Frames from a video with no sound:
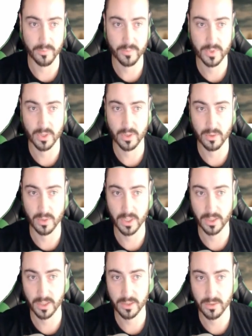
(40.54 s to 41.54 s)
So I
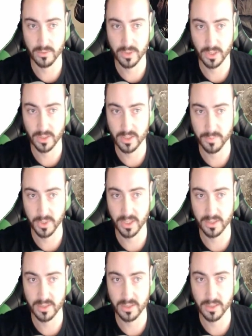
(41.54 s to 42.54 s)
like to check this
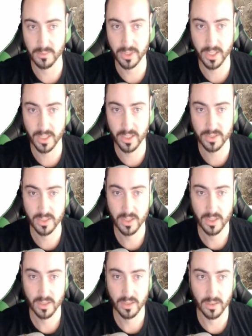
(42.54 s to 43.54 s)
box, disable cache.
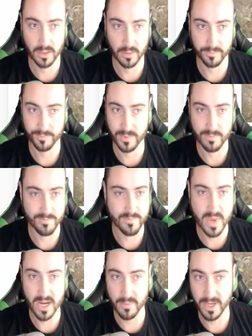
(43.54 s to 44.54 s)
You
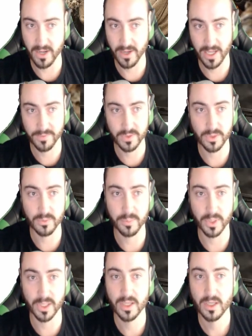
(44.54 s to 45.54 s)
may or may not have to,
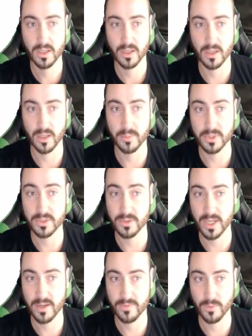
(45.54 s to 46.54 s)
but I'm going to do
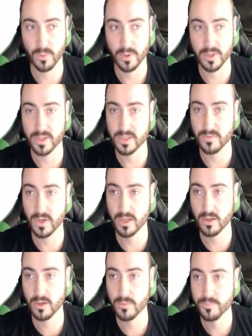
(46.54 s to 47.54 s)
that for this
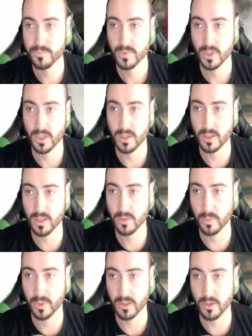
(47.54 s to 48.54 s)
video. And then
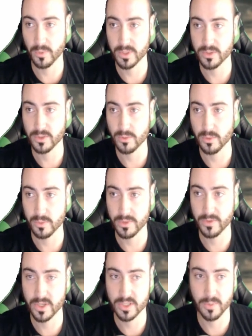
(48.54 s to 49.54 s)
we are going to
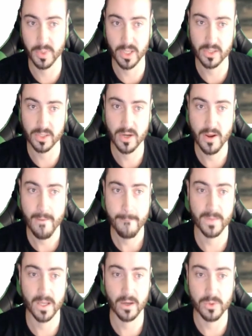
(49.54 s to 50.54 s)
refresh the page.
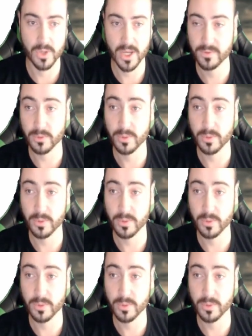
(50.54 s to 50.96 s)
Now you have to